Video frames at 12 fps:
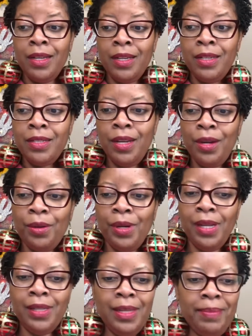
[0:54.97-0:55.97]
So
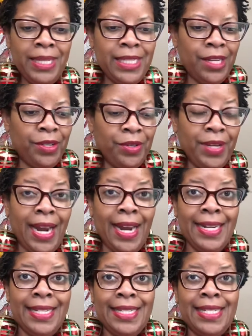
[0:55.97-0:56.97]
let me tell you
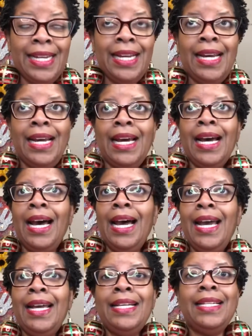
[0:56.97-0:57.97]
guys,
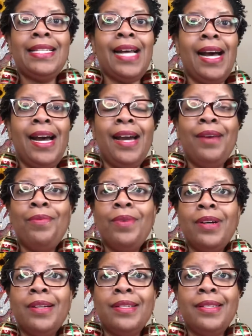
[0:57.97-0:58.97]
as I
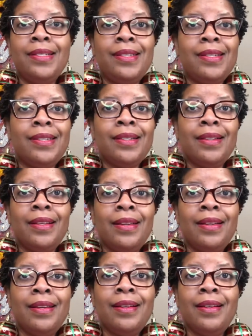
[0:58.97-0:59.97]
was
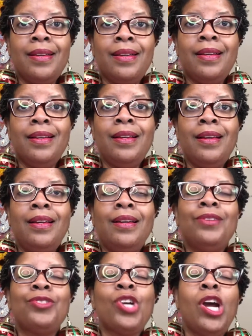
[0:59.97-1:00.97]

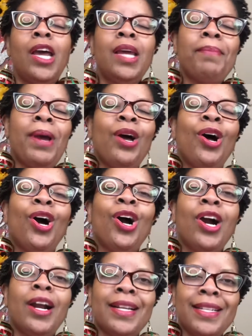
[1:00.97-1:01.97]
trying my
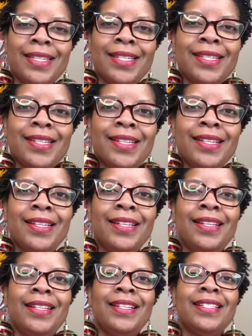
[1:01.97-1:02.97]
hardest
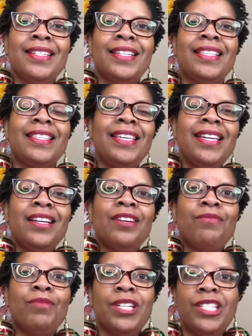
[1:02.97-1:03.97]
to think of what